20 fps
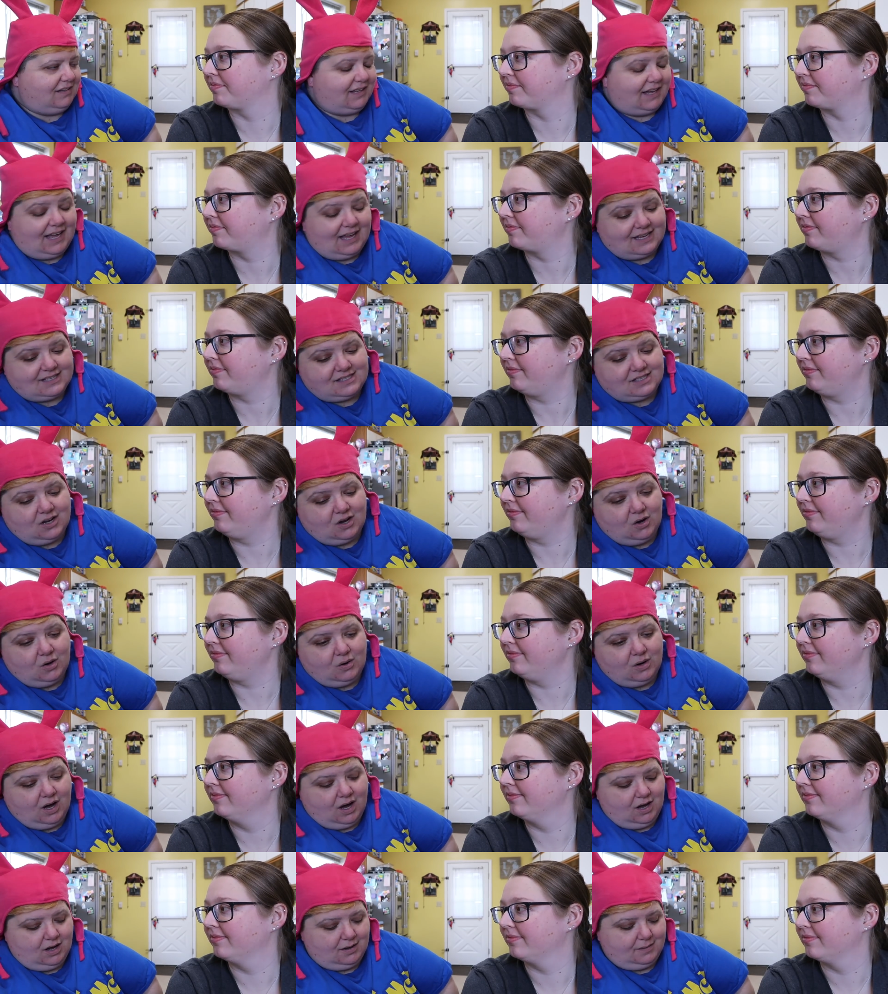Speaker 1: Yeah, so
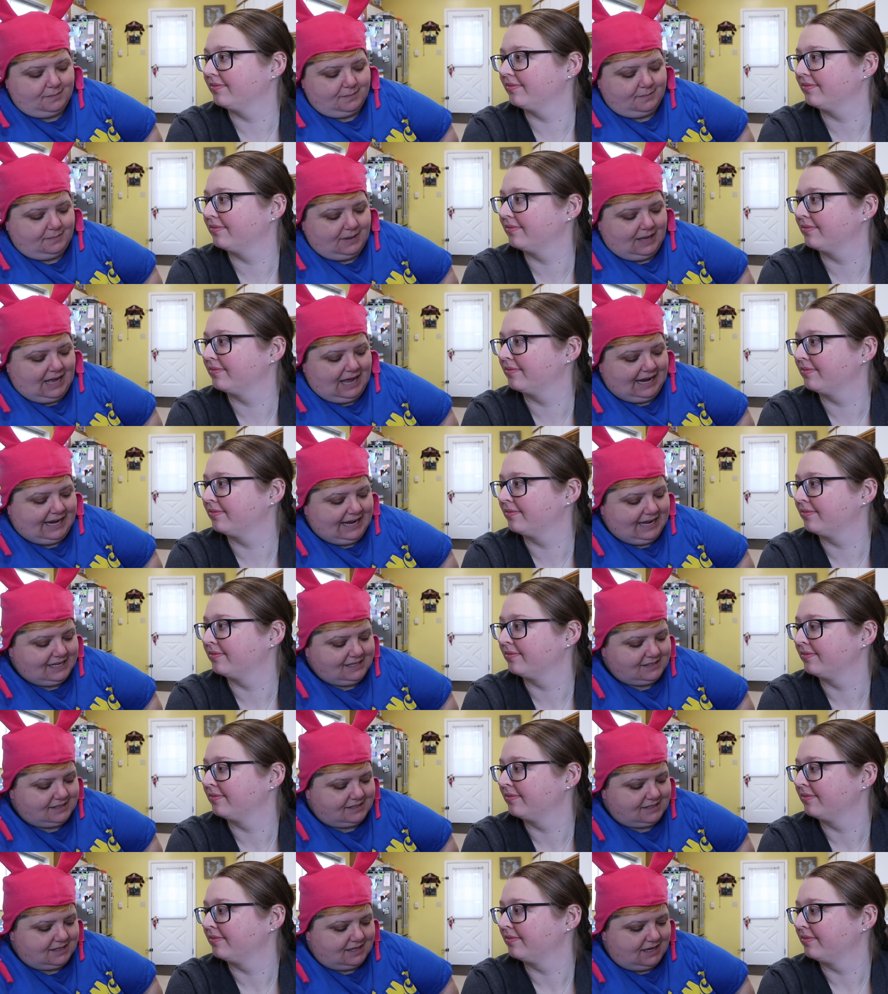um, I
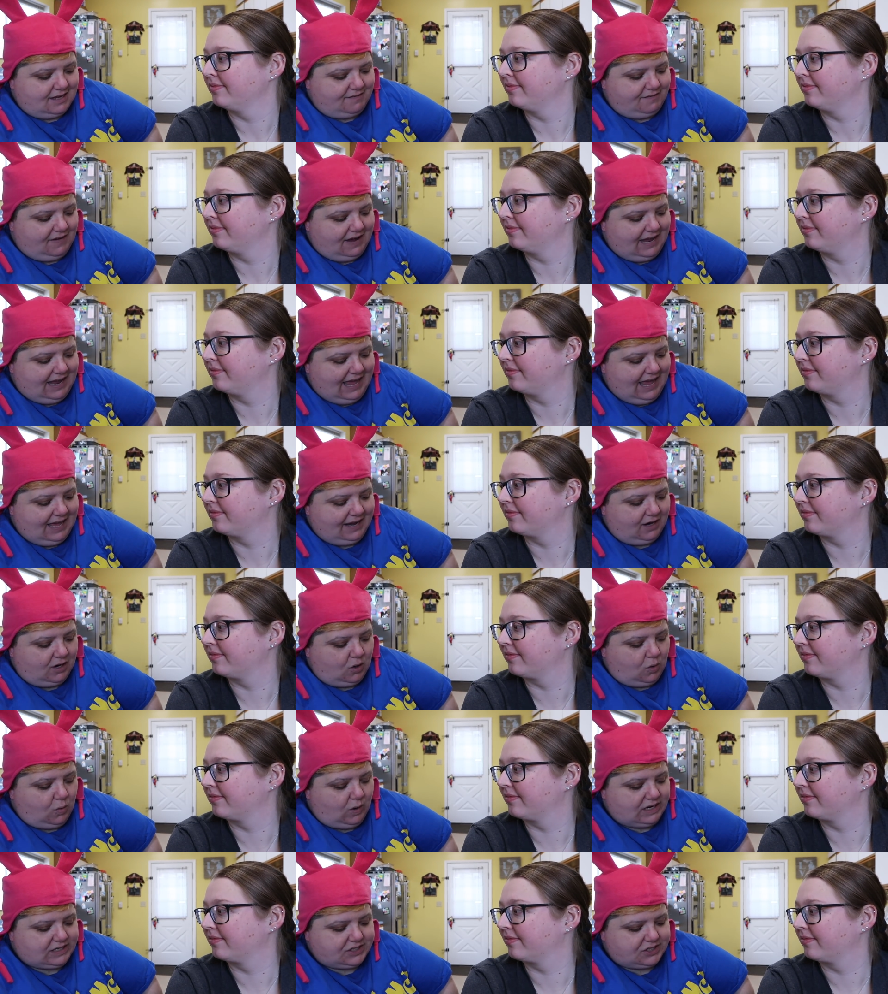guess if I had a
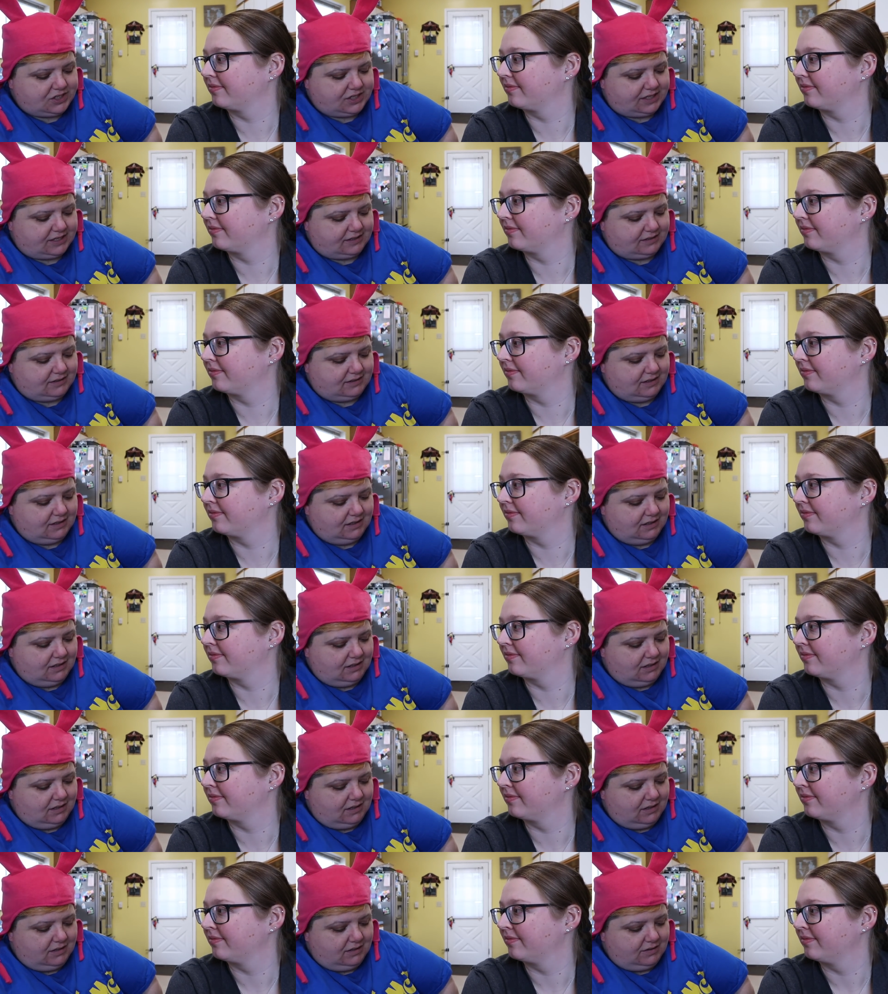question
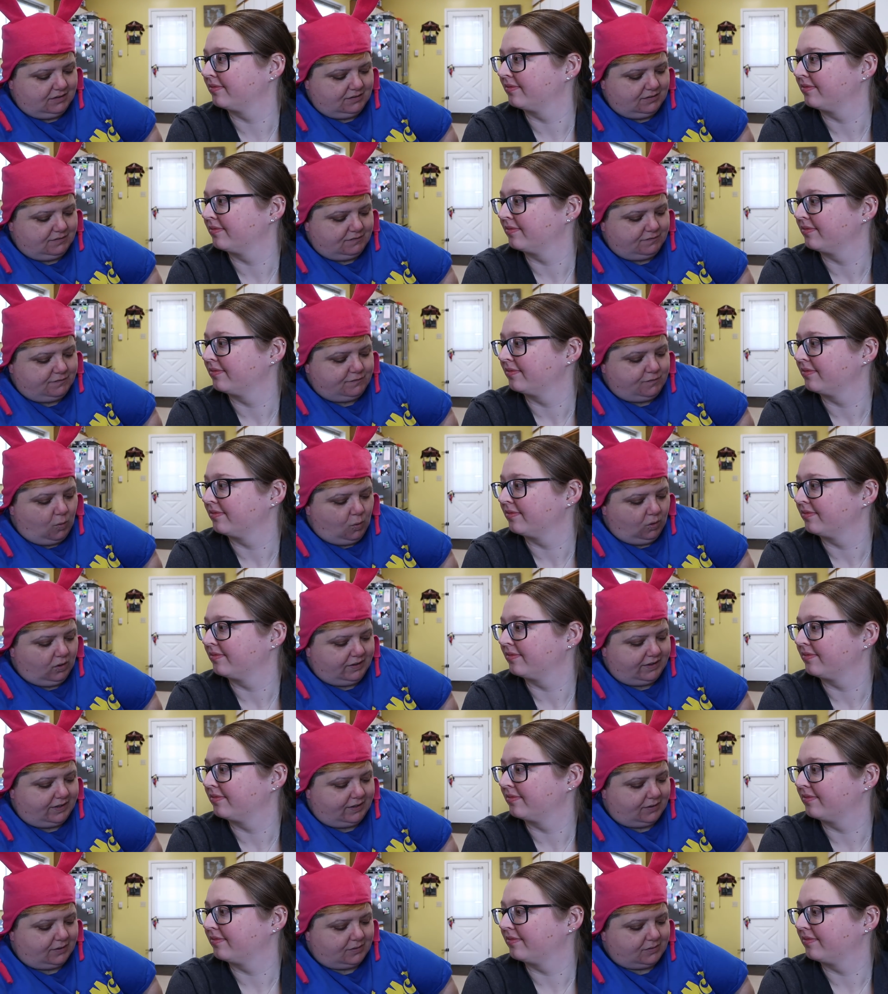for
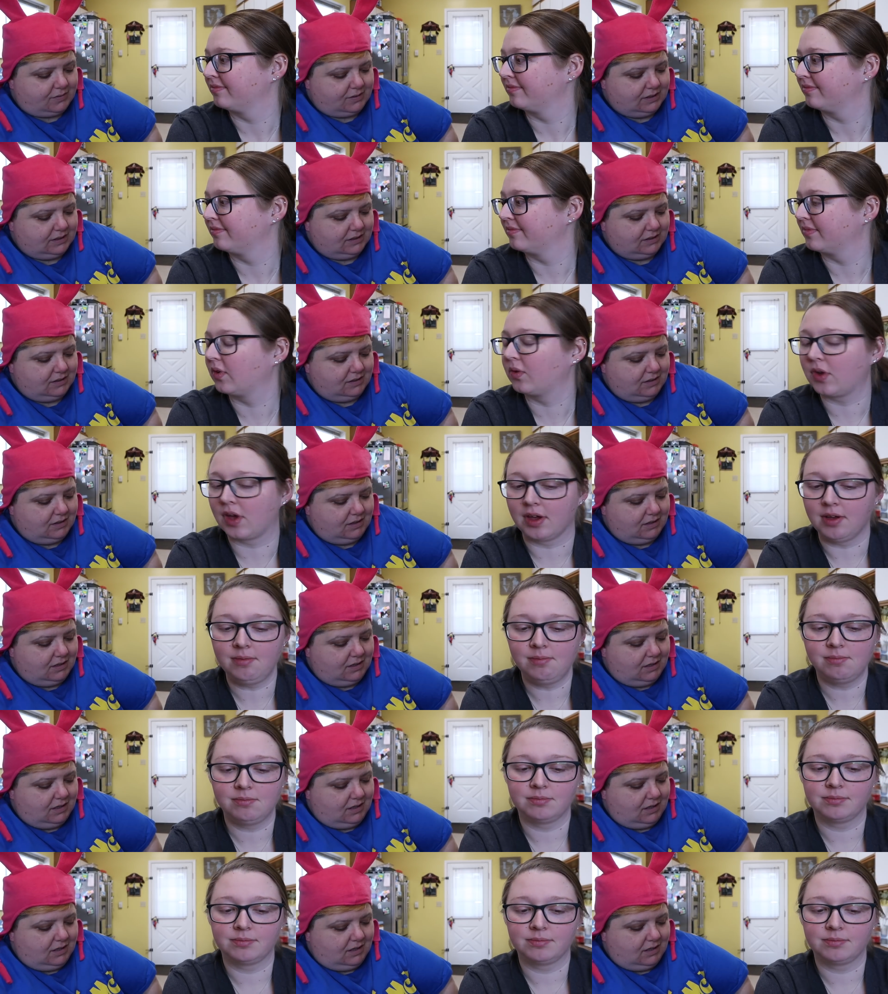you. Okay.